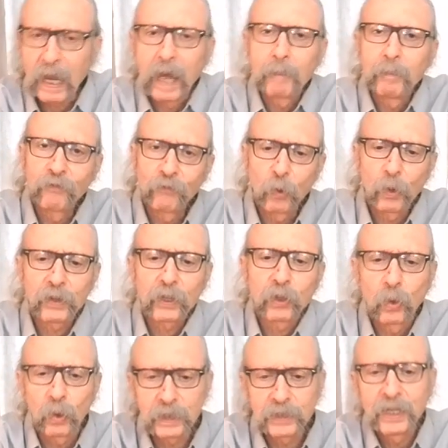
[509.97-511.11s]
before the
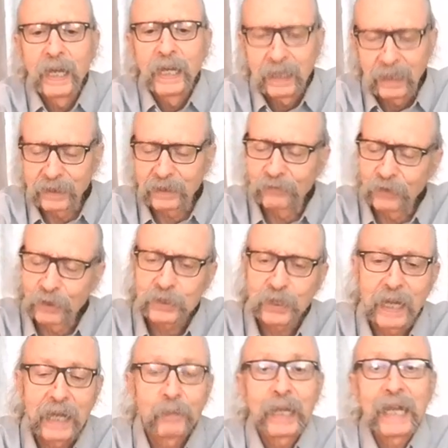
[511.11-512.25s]
chords, on the first
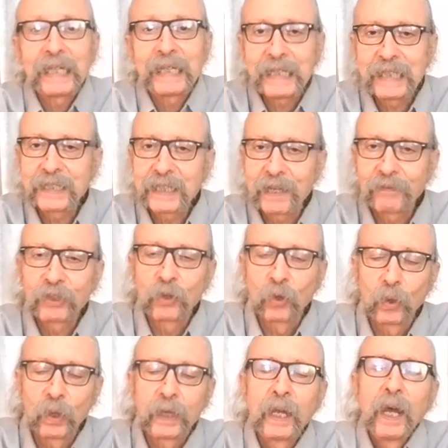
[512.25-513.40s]
line we had an E7
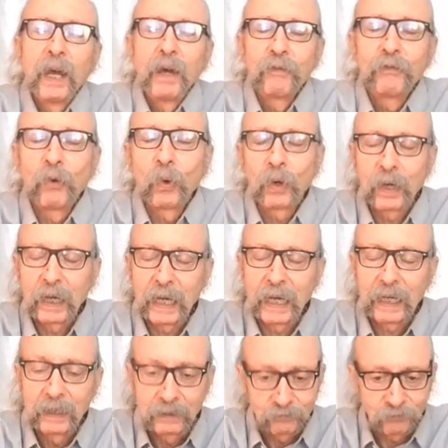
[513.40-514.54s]
chord for
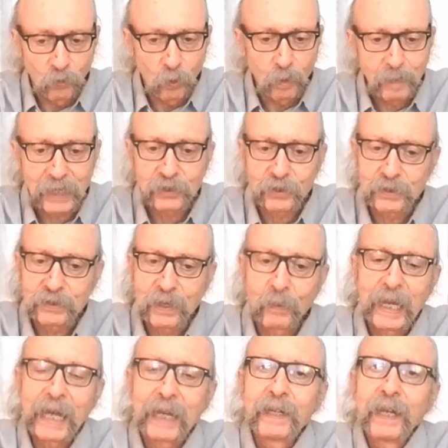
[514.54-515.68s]
4 measures. Then we
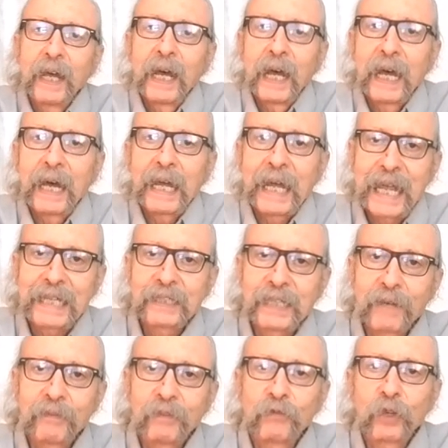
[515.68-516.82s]
had
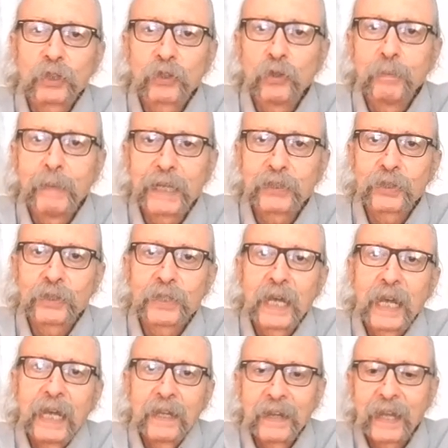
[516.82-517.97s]
A7 for 2 measures,
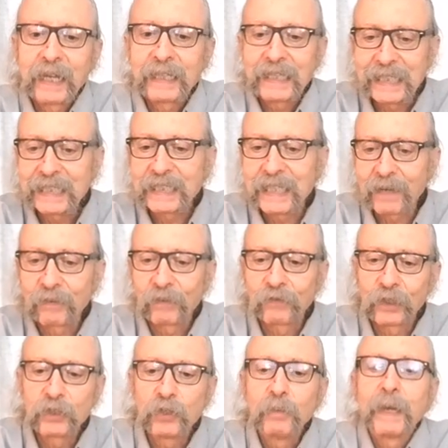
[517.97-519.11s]
then E7 for
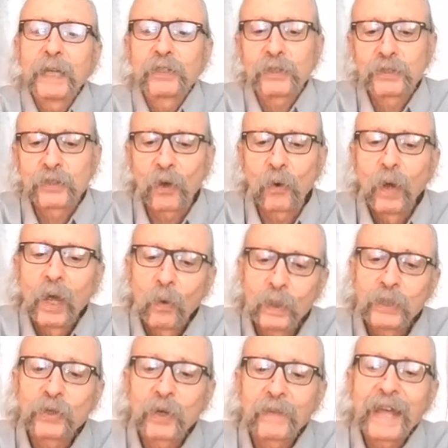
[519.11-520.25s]
2 measures. So we
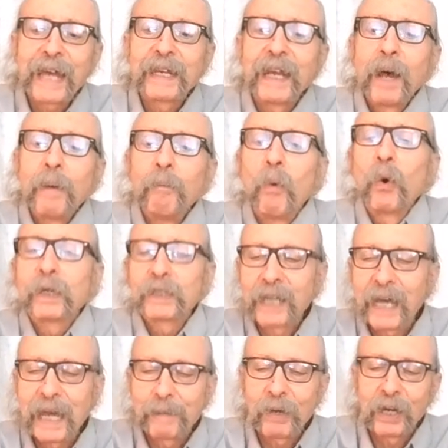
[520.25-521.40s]
sort of had more
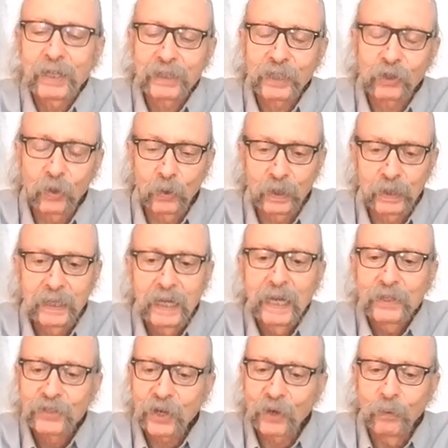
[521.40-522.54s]
time on the chord.
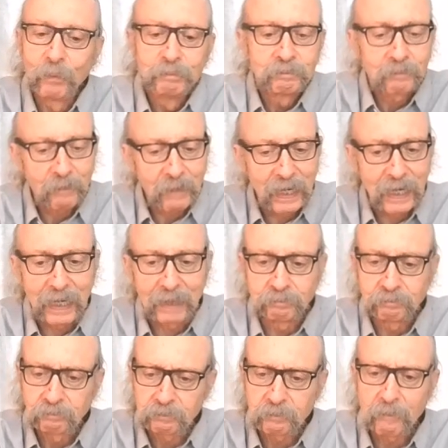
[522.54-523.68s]
So
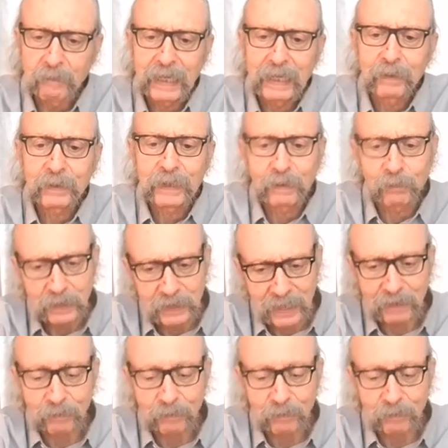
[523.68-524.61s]
it would